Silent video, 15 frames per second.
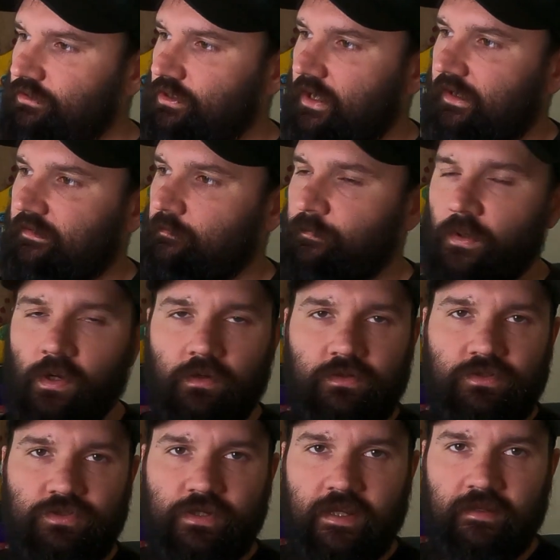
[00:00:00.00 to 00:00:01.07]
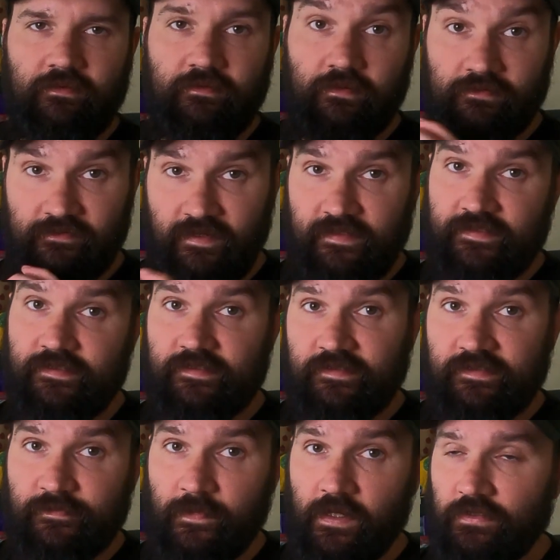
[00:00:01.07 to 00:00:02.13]
Check the box, check the discs
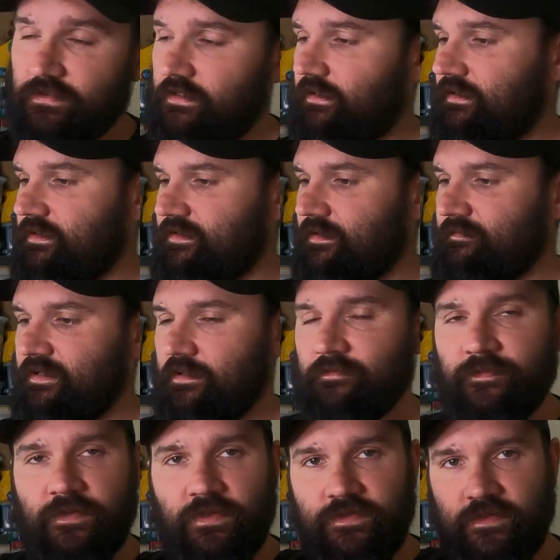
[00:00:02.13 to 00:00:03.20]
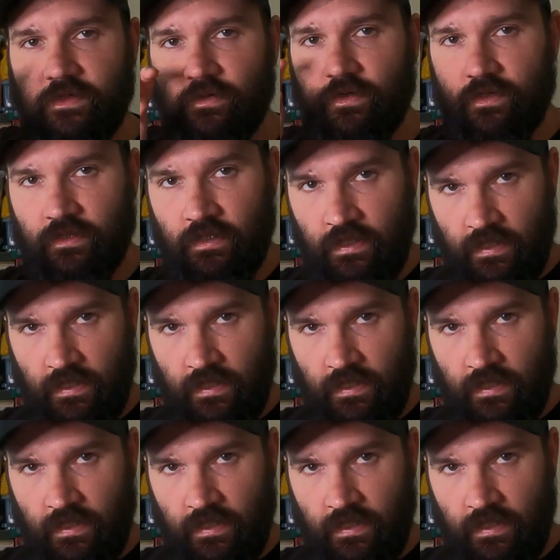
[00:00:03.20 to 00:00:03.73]
especially, because sometimes because they're